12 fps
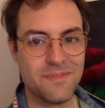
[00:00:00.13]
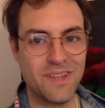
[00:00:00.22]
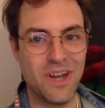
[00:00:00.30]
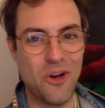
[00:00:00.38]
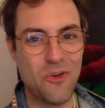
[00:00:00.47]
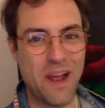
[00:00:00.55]

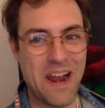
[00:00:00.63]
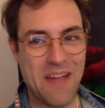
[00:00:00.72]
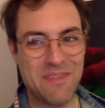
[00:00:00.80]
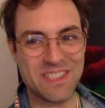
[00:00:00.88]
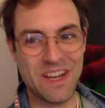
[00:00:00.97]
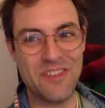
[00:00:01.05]
Oh, right, I
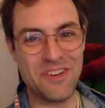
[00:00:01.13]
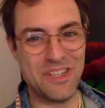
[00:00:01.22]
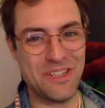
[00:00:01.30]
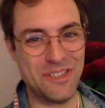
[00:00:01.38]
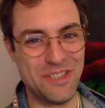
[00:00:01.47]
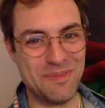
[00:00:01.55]
have this other
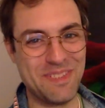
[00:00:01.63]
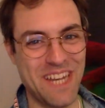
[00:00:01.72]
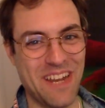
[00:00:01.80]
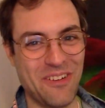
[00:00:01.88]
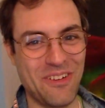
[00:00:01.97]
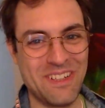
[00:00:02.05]
YouTube
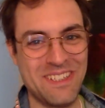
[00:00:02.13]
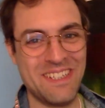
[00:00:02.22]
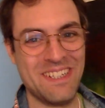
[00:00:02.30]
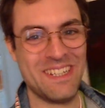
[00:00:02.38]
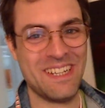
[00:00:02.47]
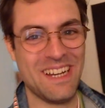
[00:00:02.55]
channel
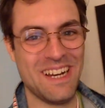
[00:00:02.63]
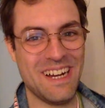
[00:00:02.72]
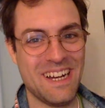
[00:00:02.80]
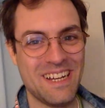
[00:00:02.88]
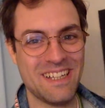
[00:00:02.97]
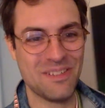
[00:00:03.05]

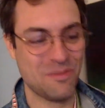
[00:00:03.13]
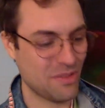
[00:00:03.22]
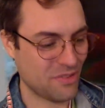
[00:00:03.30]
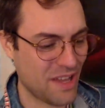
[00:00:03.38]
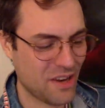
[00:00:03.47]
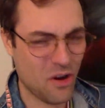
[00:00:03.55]

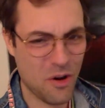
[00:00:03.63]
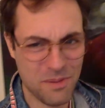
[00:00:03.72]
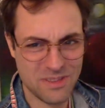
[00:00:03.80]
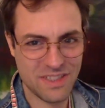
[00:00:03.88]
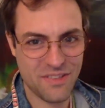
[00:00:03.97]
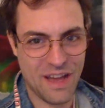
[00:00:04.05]
with like
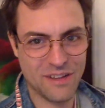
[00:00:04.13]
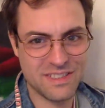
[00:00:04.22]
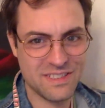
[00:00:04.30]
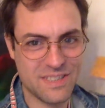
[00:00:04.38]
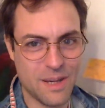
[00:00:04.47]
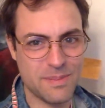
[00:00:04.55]
almost
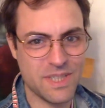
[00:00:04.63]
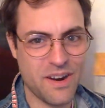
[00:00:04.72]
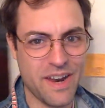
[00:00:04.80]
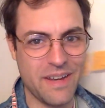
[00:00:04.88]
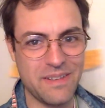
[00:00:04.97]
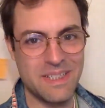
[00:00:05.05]
1,000 subs
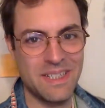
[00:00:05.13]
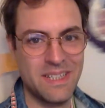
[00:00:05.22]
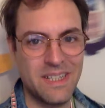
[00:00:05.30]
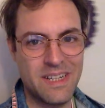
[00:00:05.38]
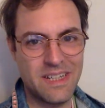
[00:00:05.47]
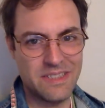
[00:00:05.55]
on it.
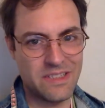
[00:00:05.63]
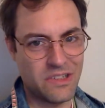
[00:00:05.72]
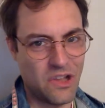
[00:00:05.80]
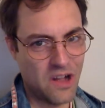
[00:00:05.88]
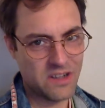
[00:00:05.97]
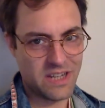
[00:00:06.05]

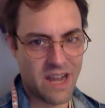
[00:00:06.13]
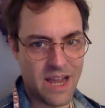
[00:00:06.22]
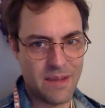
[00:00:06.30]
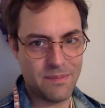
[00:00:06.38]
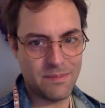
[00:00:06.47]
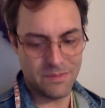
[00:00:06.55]
Long
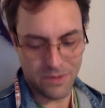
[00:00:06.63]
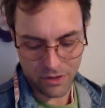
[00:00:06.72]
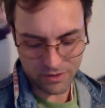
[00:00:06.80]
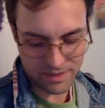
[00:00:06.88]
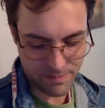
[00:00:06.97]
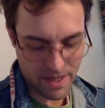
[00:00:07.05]
time no
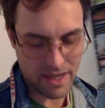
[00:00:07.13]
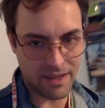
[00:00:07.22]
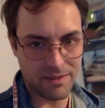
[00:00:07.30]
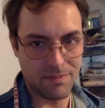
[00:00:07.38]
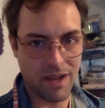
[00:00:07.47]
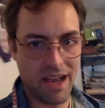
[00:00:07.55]

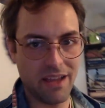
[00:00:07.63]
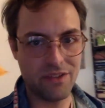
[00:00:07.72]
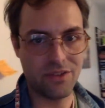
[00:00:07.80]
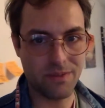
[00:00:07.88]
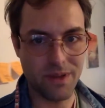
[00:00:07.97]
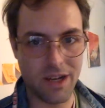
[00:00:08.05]
speak,
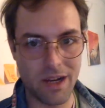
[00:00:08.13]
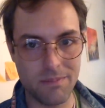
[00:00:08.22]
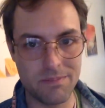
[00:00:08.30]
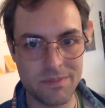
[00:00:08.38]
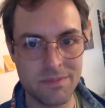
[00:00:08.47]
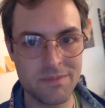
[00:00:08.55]
guys.
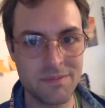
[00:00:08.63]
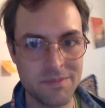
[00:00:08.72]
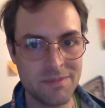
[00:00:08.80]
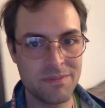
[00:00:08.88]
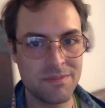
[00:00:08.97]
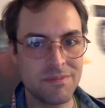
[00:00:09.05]

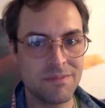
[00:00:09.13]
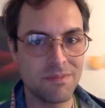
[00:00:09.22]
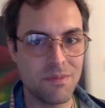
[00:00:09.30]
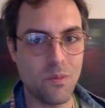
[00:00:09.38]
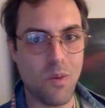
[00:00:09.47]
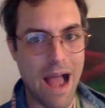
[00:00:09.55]

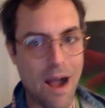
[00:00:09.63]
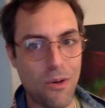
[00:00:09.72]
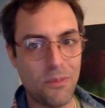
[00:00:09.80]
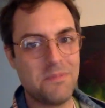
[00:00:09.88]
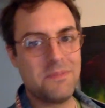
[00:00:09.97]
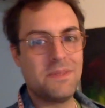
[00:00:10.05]

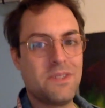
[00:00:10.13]
Wow.